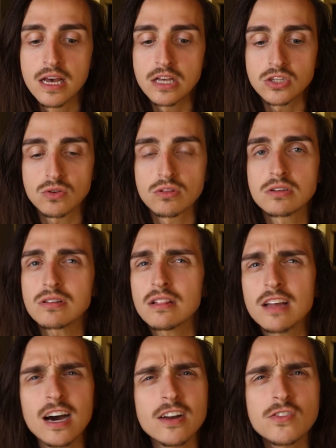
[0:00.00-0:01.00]
So there's a
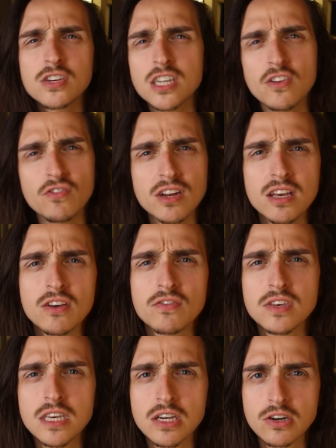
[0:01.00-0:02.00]
lot of shifting
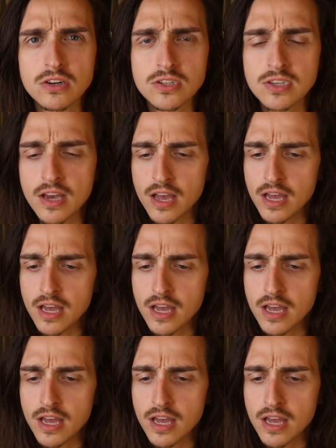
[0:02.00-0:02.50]
of gears.